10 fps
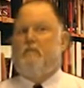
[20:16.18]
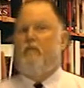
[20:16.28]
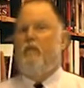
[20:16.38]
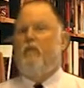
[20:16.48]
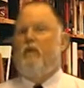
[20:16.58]

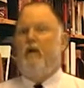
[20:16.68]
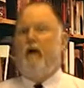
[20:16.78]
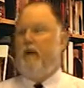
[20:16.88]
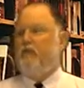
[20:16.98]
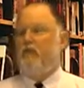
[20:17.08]
People went,
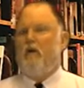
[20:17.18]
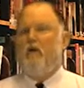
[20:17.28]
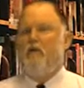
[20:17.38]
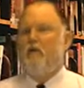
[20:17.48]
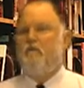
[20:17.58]

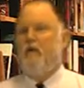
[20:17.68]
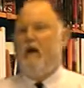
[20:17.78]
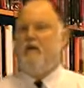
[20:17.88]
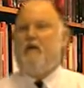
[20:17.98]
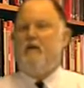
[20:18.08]
absolutely,
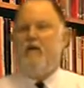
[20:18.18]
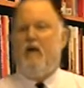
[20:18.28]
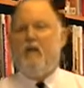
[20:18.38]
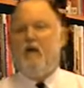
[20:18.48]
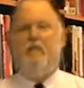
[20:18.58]
I'll take
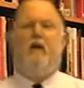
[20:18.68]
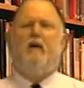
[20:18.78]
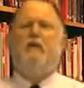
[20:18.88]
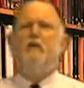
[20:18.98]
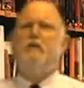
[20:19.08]
that. I'm not
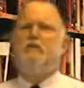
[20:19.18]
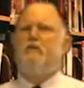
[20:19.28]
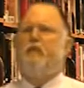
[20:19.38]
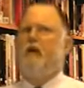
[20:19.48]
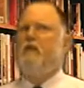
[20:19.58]
going to use
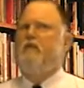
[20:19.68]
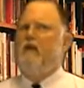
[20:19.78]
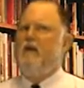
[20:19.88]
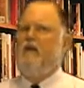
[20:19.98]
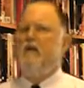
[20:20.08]
it, but I'll
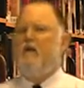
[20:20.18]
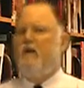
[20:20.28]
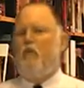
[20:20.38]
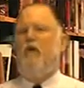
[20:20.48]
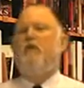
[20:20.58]
take it.
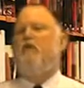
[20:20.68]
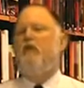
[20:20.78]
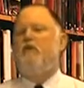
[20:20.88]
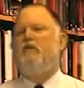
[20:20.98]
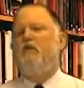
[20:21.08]
Well, you
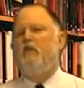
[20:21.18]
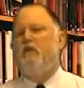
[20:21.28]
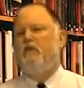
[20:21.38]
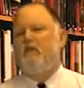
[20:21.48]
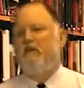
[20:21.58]
know you're going to
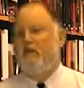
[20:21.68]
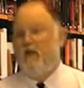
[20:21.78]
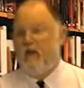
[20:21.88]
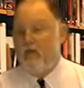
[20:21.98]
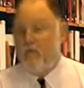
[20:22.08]
use it if you
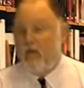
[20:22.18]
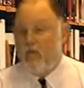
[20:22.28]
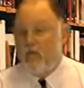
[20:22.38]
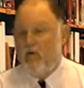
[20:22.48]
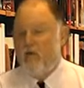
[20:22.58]
take it, by the
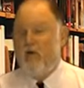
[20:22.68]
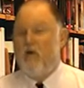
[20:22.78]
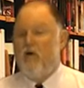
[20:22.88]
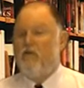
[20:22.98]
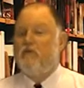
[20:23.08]
way. Credit
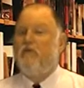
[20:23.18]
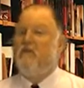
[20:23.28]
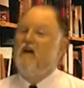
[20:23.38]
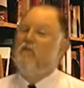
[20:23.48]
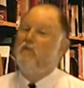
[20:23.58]
cards are the
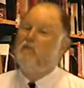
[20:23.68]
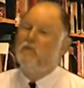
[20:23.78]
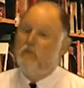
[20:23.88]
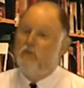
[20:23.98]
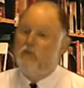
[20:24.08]
devil.
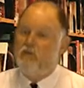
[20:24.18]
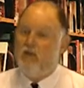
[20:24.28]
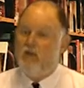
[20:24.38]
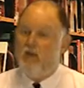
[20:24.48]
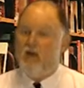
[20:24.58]
Let me go ahead and
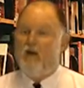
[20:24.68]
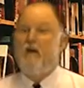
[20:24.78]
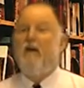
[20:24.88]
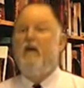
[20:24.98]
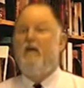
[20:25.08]
tell you that.
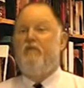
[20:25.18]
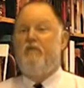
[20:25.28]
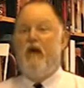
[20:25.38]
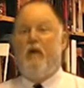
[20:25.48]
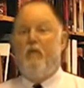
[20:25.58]
If
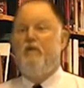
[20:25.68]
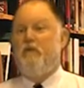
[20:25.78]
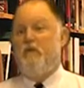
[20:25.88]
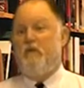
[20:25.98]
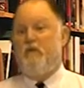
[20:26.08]
you got one,
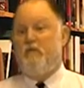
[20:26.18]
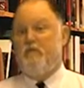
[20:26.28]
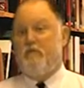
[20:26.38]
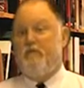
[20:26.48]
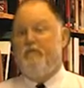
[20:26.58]
you're going to use
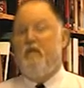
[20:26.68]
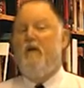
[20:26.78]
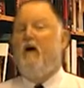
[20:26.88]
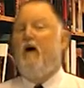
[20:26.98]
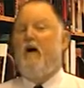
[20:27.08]
it.
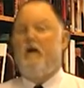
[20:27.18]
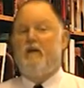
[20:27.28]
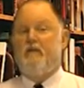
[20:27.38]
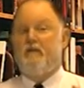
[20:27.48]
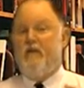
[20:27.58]

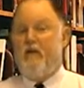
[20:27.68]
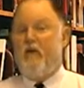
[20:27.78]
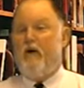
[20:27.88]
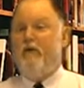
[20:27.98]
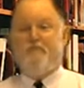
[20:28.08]
So
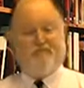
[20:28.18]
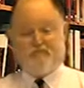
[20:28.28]
anyway,